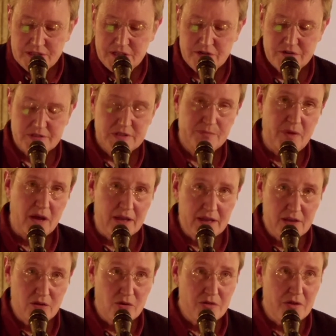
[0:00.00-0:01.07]
tears,
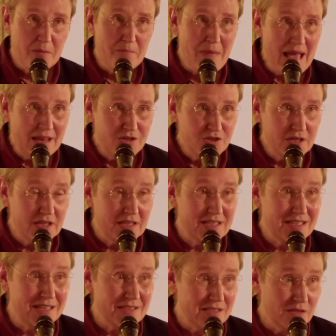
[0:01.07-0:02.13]
pumpkin, or their
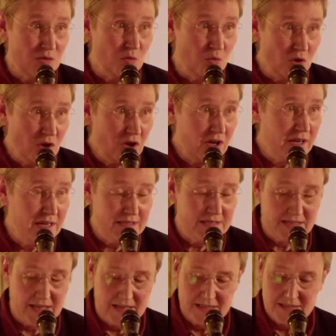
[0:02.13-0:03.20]
magic doesn't work, he
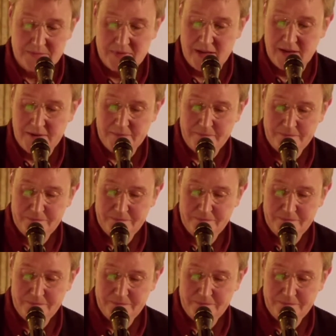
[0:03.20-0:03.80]
said to me.